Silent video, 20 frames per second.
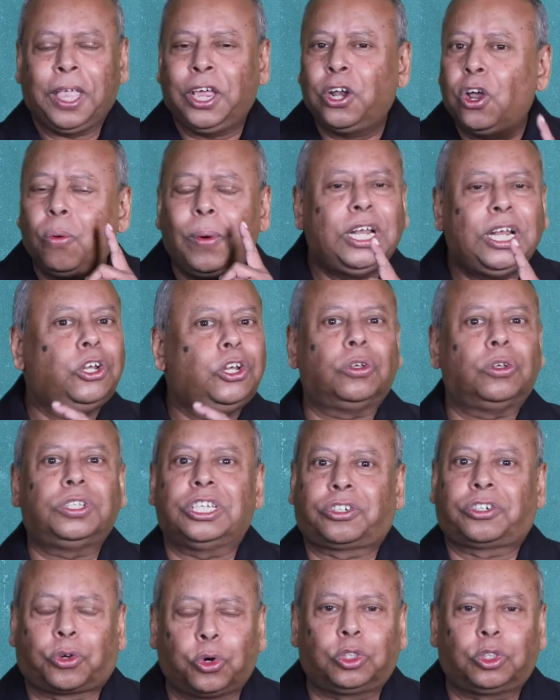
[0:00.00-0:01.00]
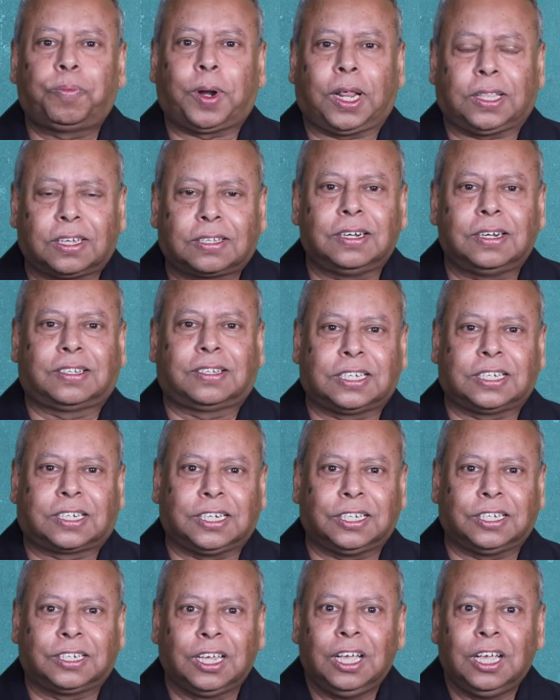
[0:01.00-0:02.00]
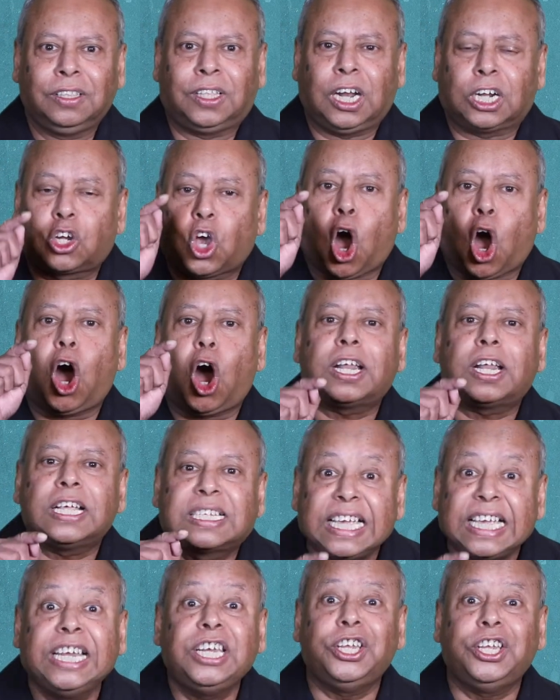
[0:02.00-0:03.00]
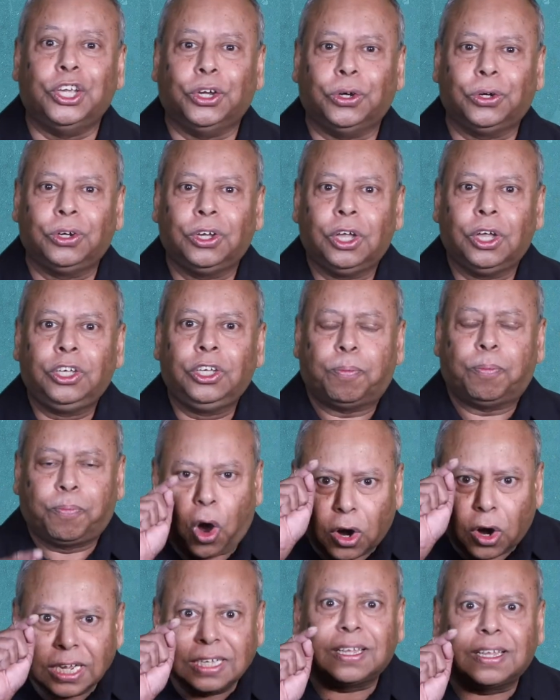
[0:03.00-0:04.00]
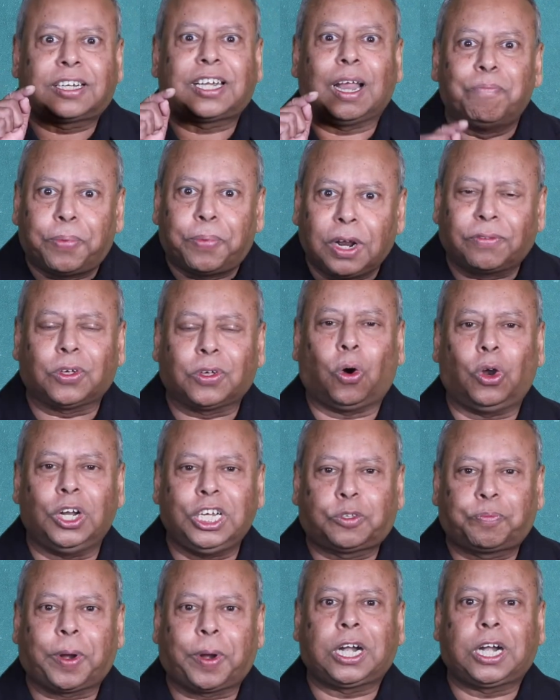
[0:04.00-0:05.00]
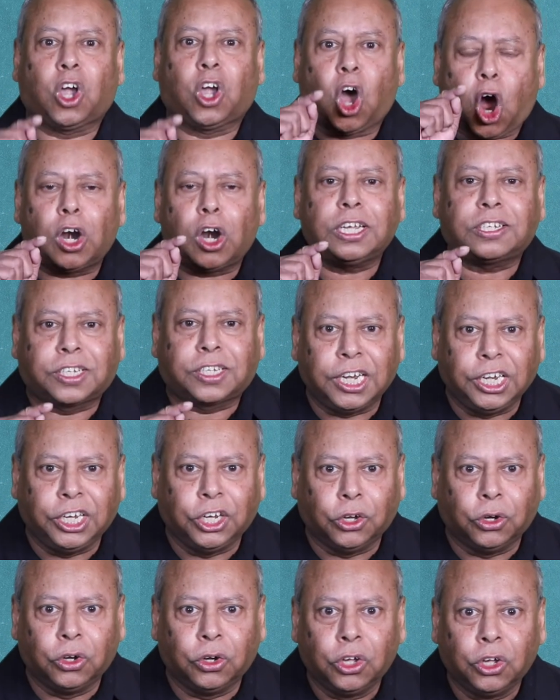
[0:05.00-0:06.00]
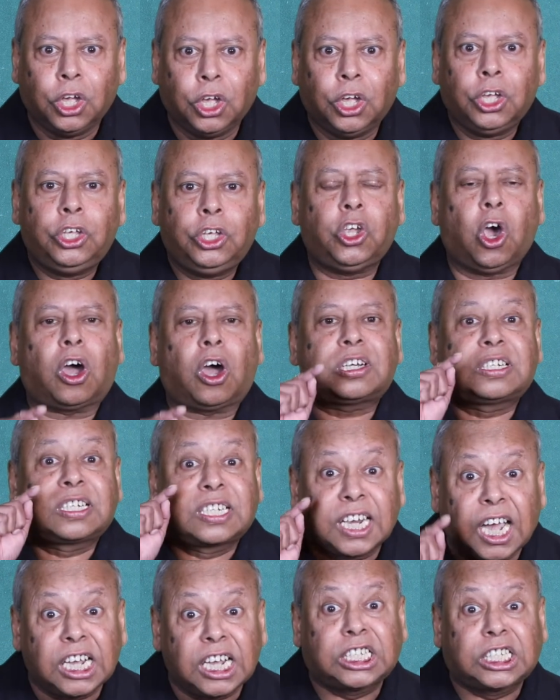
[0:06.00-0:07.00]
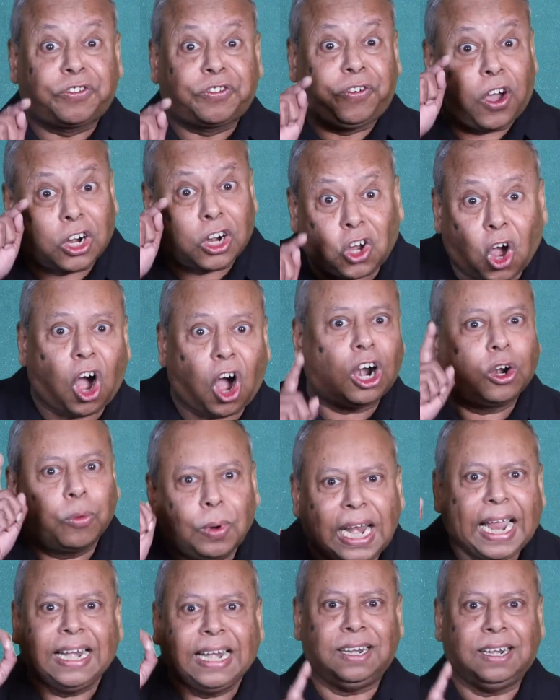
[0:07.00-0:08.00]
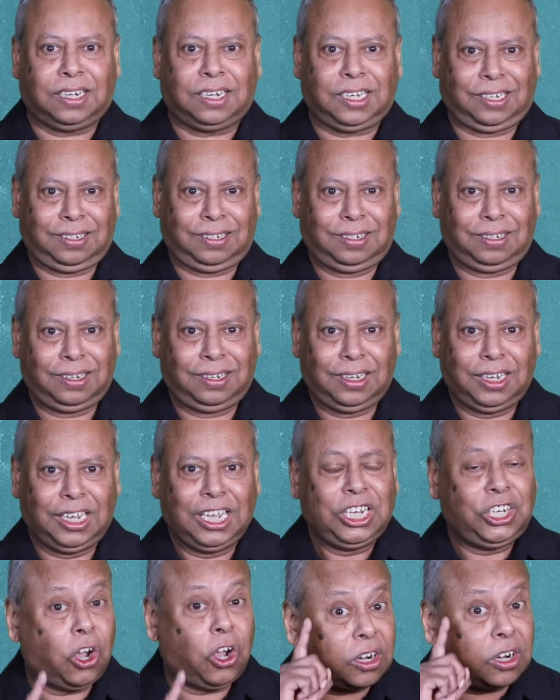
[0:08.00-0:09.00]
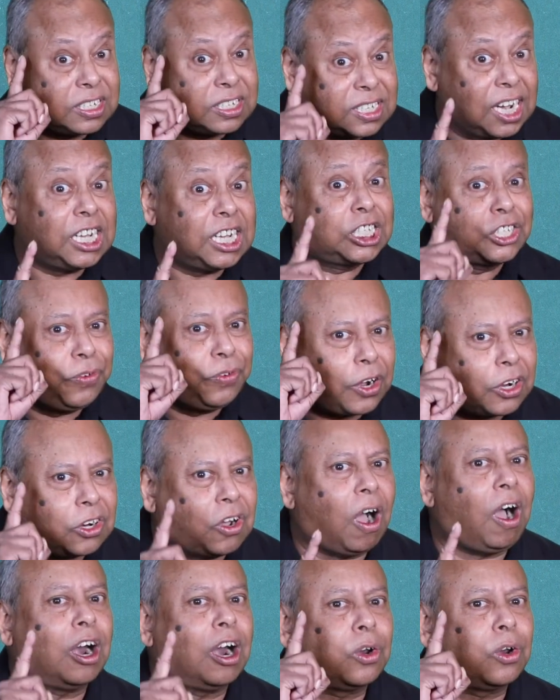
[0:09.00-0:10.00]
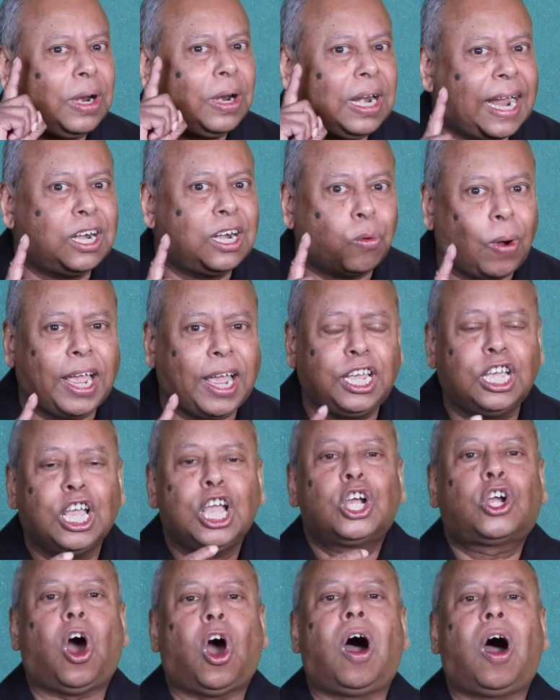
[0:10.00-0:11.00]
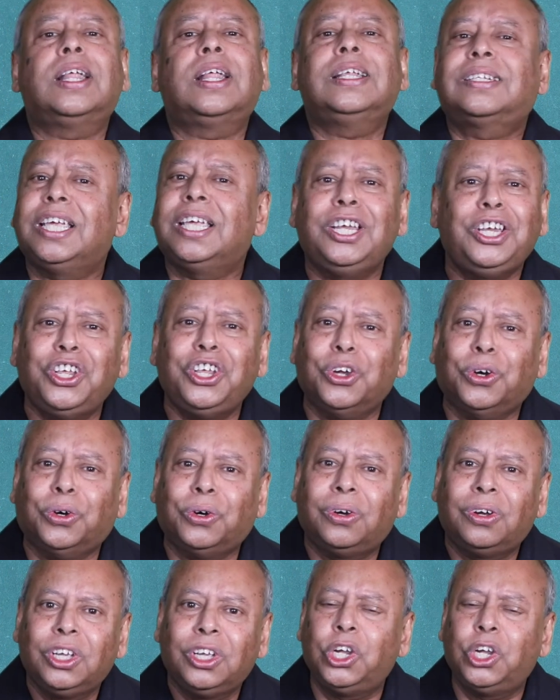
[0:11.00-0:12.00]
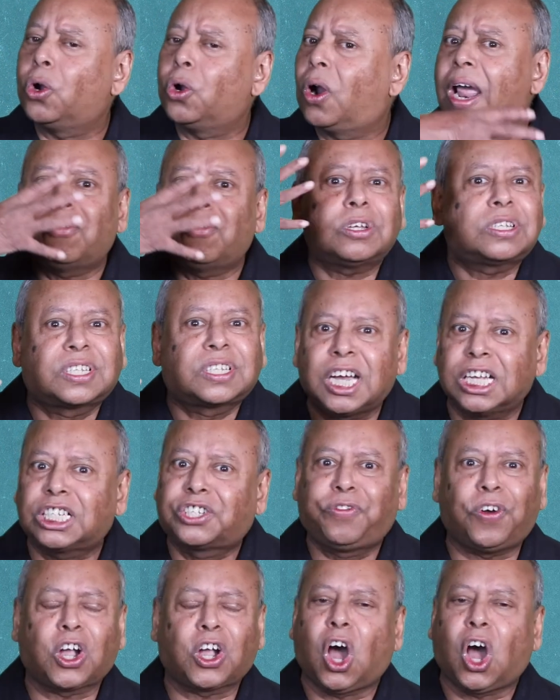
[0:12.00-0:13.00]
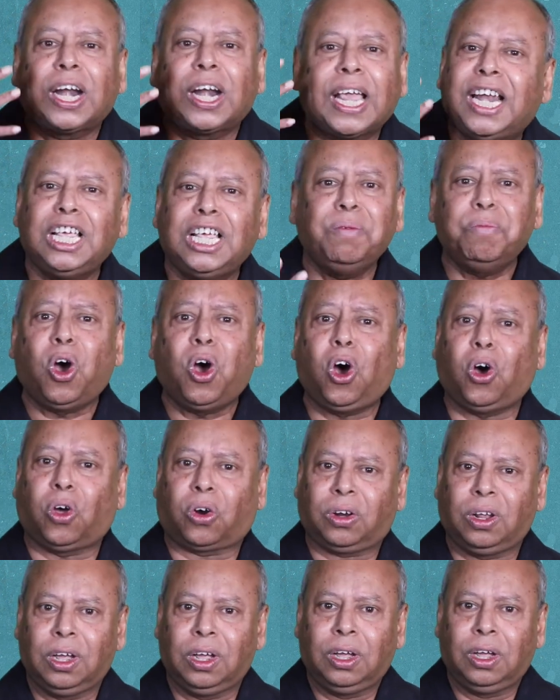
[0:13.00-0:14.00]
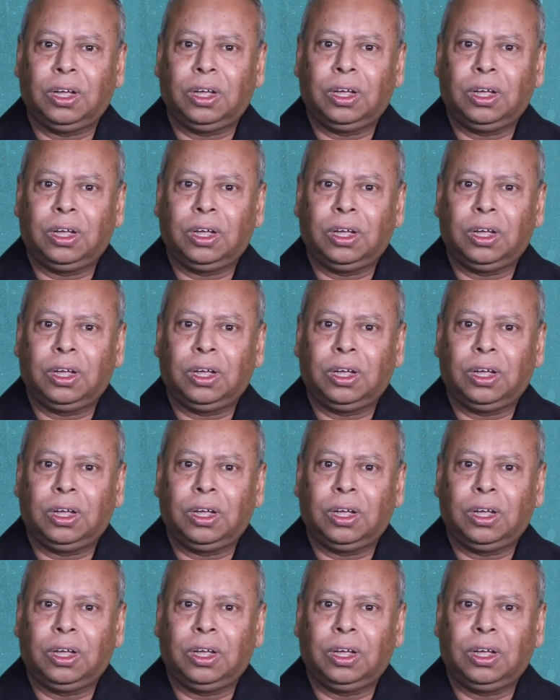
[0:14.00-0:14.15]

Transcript: When you know this truth, brothers and sisters, that God is in you, your body is the temple of the Holy Spirit, God is in you, your search for God will end. Your search for God will end. Why? God is in you. You don't have to search for God anymore.